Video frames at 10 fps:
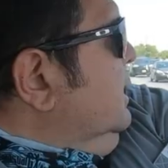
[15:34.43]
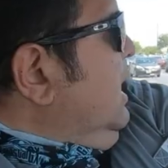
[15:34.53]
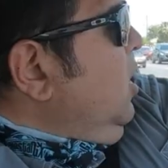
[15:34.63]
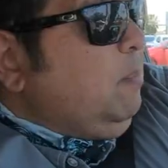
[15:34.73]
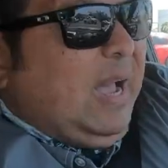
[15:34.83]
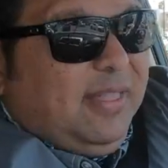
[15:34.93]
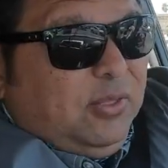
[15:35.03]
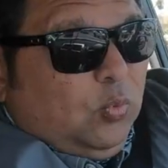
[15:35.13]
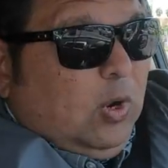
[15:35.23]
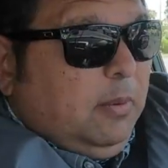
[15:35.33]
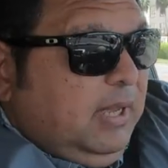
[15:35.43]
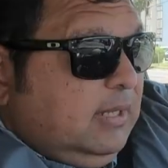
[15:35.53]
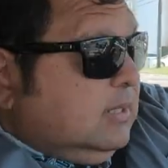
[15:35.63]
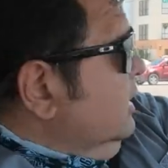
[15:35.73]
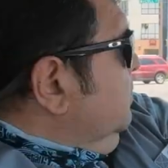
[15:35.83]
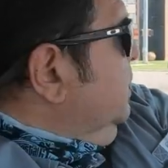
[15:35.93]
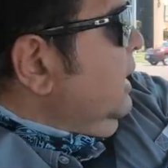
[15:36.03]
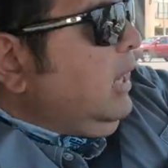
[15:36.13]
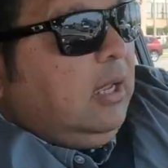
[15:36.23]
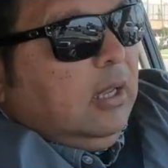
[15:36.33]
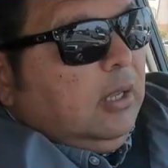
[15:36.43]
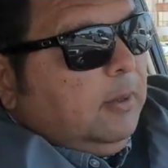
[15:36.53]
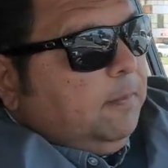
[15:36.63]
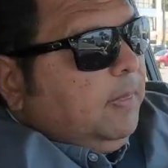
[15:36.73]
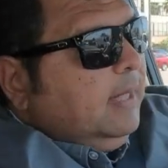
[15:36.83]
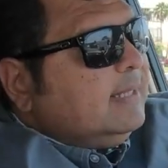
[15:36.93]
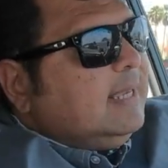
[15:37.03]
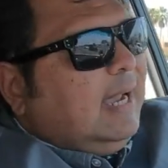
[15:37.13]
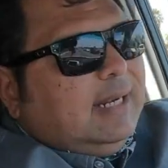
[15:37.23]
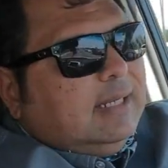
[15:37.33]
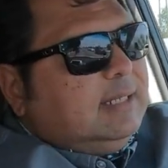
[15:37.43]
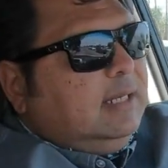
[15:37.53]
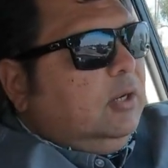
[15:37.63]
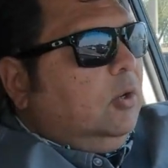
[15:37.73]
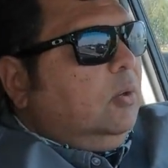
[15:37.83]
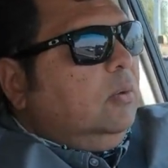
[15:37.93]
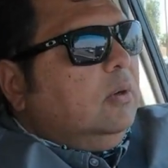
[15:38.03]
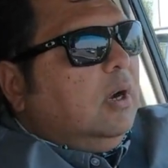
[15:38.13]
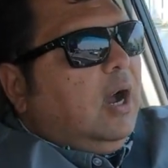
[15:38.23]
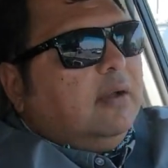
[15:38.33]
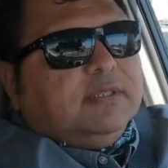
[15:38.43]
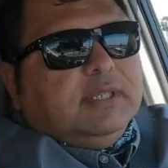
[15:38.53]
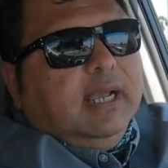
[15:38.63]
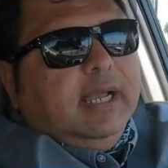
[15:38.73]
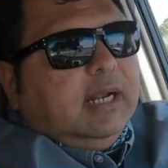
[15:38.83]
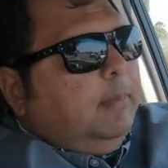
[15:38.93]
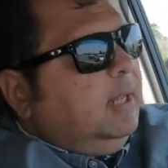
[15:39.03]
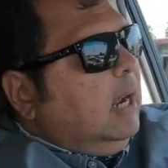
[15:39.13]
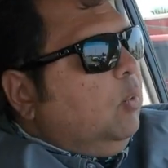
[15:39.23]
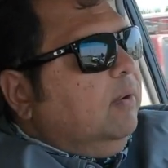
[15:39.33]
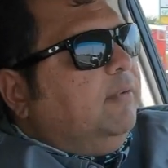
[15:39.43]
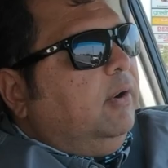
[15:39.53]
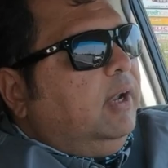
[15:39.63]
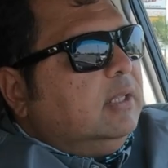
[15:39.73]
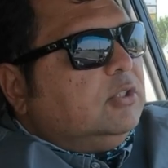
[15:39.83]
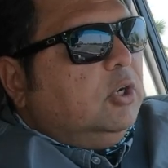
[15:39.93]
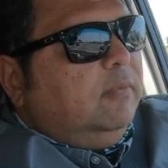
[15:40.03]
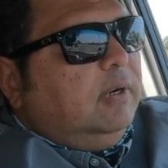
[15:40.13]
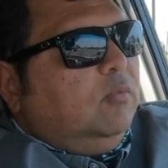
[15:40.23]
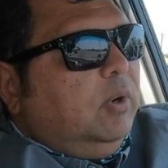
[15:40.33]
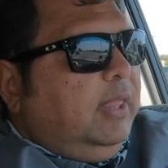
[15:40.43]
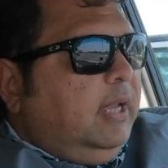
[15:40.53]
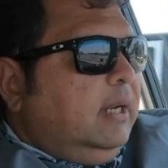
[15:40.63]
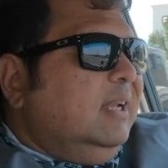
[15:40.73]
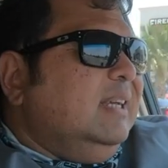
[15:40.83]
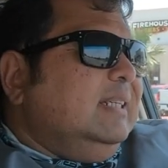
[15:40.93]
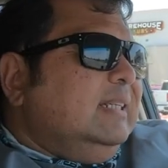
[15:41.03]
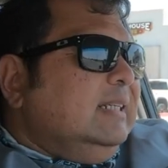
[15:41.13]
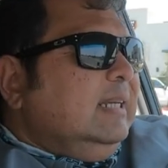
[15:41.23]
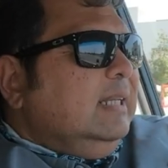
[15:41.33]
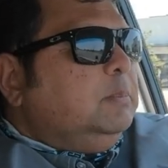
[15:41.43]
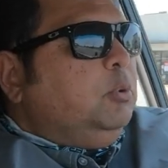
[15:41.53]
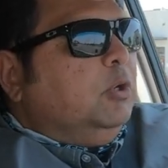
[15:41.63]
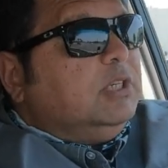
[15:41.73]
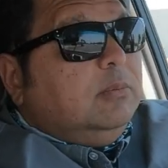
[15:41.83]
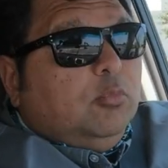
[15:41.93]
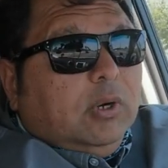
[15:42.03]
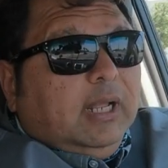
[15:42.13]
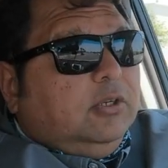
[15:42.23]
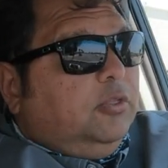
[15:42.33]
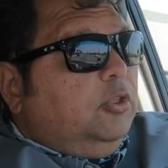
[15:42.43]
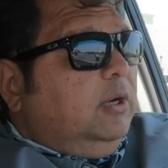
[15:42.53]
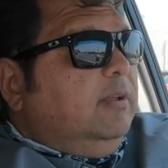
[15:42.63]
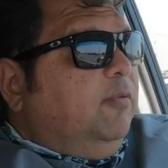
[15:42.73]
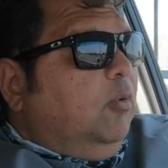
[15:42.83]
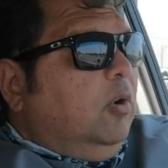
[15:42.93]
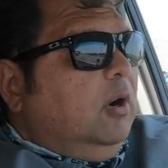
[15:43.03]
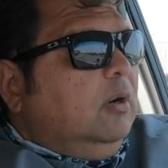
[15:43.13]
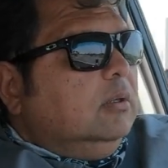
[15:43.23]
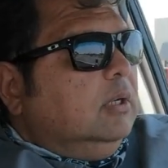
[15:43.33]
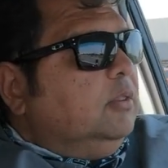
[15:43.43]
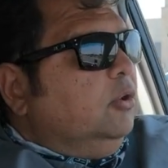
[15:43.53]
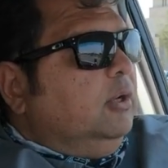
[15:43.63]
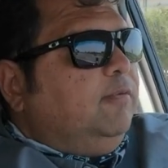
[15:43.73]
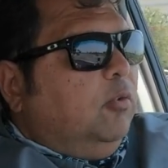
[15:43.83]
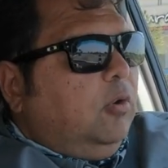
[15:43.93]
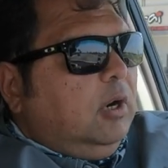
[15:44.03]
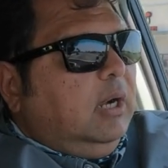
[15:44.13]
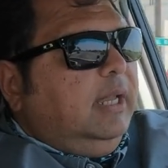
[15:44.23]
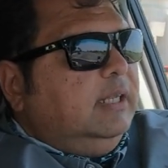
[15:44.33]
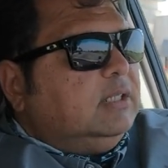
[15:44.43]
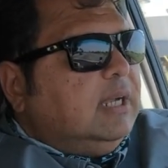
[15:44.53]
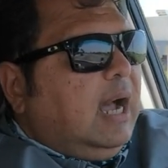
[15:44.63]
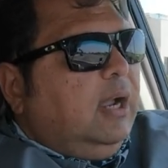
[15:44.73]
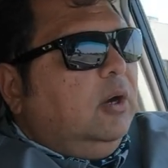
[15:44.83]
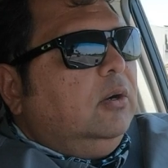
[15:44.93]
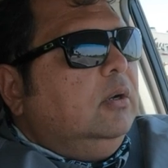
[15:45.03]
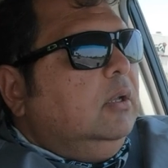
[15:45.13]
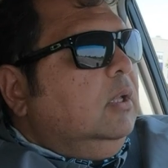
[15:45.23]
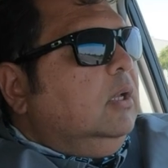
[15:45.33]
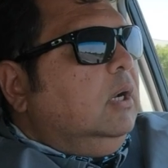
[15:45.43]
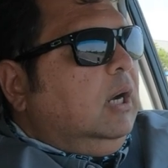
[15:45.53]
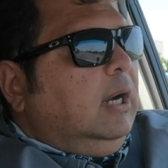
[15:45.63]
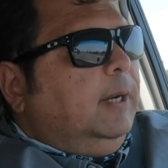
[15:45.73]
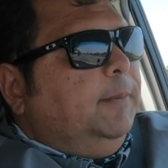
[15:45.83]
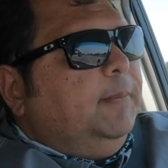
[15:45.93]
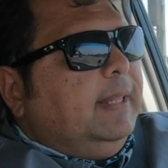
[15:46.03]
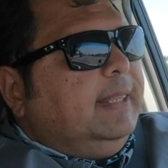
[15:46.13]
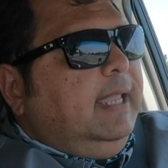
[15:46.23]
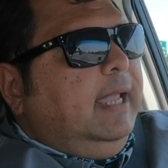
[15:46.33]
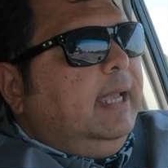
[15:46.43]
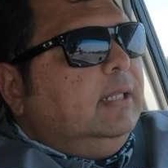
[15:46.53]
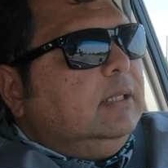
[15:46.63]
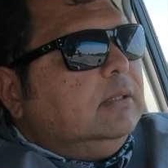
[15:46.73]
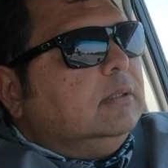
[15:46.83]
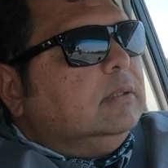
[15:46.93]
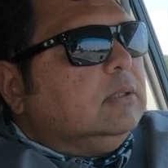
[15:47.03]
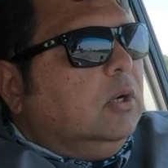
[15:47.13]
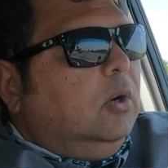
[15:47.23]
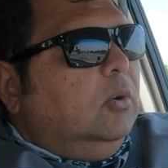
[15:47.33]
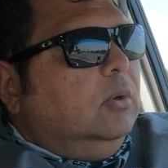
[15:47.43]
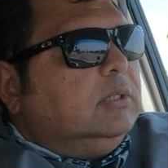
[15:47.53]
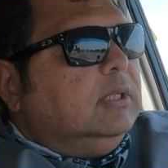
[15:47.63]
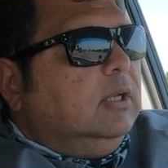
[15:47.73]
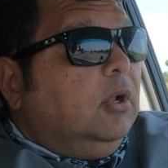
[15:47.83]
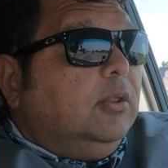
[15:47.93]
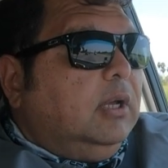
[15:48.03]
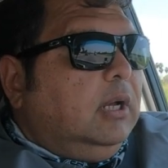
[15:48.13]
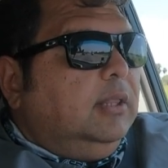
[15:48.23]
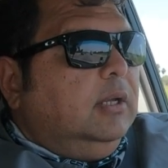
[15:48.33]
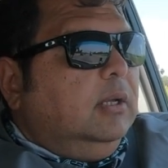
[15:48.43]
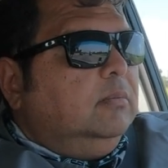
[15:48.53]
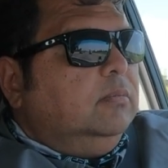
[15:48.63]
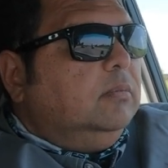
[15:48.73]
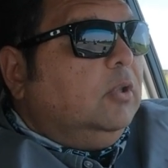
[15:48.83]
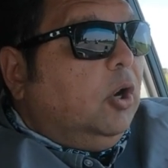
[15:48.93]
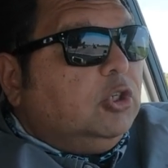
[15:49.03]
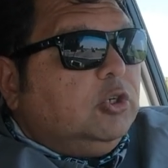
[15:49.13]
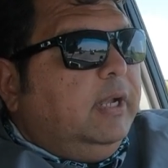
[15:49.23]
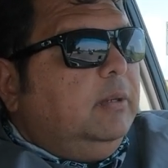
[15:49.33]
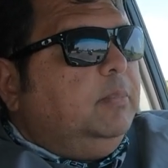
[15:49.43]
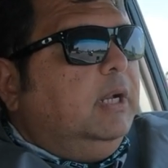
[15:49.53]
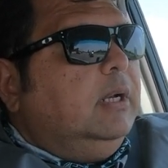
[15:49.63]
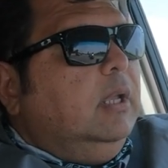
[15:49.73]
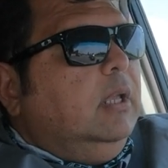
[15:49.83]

see how bad the rubbing is going to be. It's got a zero offset. I mean, I went very conservative with it. It's pushing more like your 34, 34 uh, inch tire uh, at the end. So it's a little on the, on the larger end, but